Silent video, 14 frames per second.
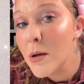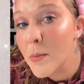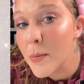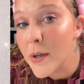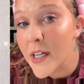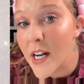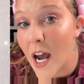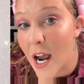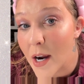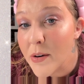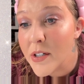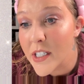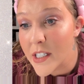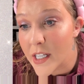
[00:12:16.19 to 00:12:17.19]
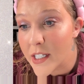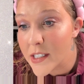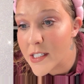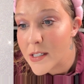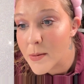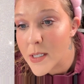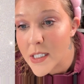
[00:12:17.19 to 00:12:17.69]
But I really like
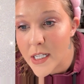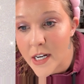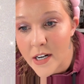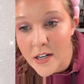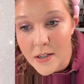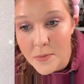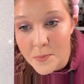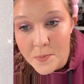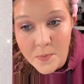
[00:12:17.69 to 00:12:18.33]
this mascara,